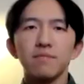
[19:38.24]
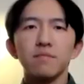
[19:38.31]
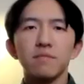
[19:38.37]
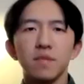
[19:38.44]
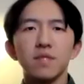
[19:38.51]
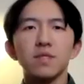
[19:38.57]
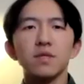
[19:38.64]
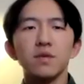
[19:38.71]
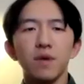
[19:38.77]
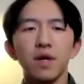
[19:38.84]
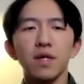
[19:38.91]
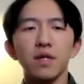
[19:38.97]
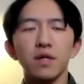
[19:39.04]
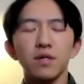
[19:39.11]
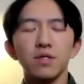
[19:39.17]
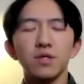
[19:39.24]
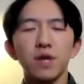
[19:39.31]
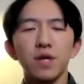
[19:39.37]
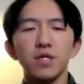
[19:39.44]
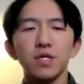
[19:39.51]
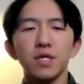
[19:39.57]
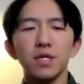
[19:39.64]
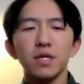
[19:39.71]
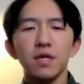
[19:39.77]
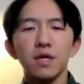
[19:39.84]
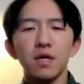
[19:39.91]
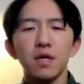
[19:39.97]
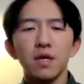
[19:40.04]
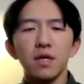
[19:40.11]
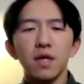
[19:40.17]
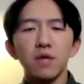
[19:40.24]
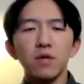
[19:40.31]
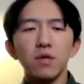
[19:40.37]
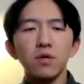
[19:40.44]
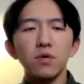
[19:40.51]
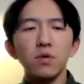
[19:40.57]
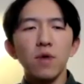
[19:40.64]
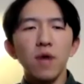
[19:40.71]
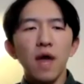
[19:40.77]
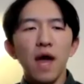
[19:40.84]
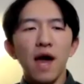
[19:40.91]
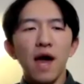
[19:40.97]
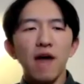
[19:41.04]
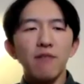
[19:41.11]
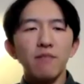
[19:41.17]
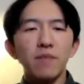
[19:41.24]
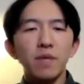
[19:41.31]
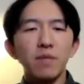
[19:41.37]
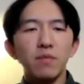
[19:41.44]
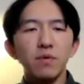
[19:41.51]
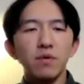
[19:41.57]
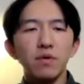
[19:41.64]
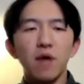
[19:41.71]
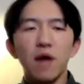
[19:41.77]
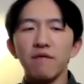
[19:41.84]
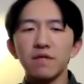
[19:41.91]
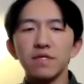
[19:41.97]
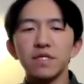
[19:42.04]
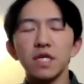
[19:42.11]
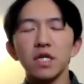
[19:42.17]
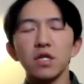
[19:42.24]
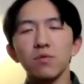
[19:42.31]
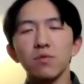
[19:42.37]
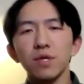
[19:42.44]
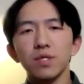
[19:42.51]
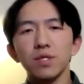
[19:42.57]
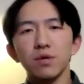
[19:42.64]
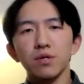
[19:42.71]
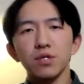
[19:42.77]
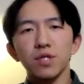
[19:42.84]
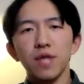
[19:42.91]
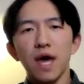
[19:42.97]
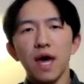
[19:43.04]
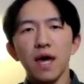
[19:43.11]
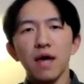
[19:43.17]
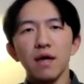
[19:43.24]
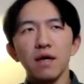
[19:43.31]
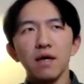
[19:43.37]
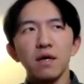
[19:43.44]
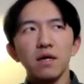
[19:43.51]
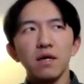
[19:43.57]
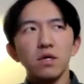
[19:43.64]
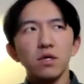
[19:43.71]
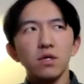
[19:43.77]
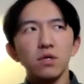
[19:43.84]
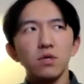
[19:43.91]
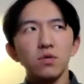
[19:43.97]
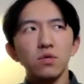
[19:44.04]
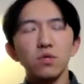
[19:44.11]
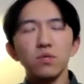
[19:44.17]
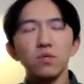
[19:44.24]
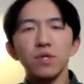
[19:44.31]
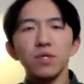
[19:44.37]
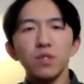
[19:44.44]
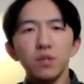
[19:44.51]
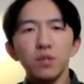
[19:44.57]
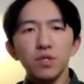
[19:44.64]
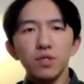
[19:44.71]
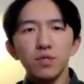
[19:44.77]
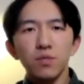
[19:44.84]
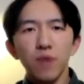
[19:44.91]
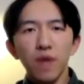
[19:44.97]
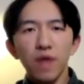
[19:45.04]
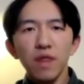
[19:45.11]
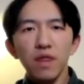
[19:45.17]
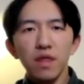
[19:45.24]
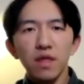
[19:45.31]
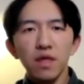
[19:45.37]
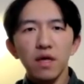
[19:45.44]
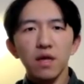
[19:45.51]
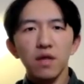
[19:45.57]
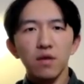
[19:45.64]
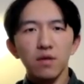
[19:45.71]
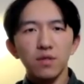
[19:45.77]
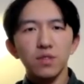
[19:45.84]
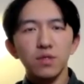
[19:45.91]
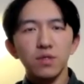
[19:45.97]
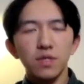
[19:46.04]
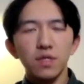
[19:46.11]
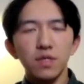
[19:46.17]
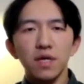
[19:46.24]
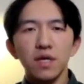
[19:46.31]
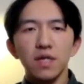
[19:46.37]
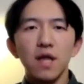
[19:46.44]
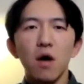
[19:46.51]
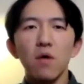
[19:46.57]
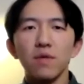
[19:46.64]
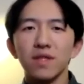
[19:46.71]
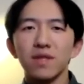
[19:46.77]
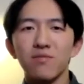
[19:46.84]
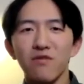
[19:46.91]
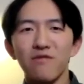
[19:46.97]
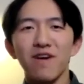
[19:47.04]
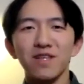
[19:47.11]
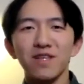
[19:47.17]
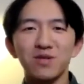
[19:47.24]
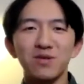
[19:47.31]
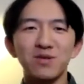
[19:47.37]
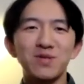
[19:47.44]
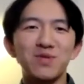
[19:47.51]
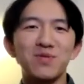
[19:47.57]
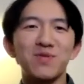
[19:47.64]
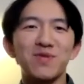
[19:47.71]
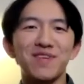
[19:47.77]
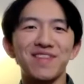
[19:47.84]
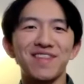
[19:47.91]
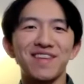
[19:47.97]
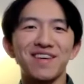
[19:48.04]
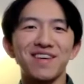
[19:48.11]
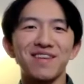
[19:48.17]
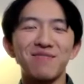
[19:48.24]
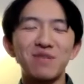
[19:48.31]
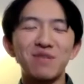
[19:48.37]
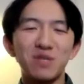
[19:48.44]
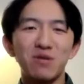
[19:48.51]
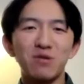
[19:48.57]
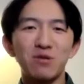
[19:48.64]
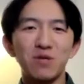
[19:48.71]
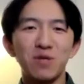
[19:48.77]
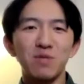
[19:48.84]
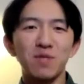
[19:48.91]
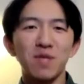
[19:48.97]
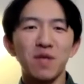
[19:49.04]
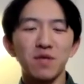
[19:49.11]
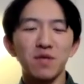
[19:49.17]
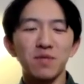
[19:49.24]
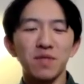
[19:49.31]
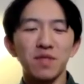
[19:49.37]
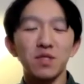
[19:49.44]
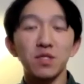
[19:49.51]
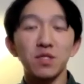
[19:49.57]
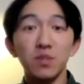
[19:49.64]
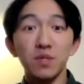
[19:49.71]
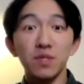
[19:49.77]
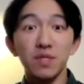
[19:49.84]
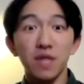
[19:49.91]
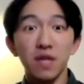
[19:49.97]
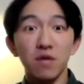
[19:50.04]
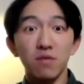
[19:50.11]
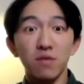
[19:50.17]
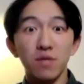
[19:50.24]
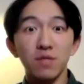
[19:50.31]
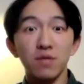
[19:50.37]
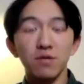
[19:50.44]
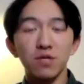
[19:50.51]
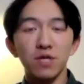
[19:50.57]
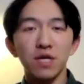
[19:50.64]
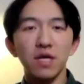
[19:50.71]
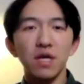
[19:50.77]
That's a great illustration. Now, do you have people, obviously, in your research that you do research with those students, not only the professors or the researchers themselves, but the students that you're researching?